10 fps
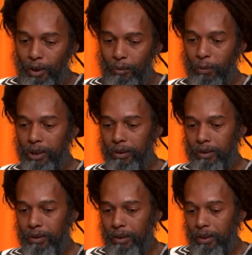but
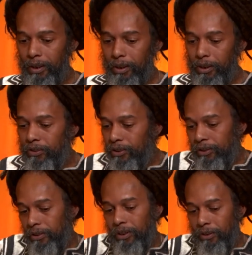there's a
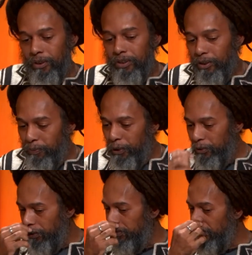you know there's a
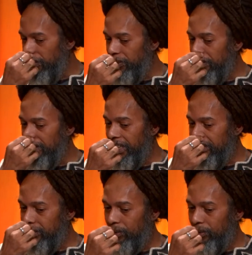spiritual tradition that's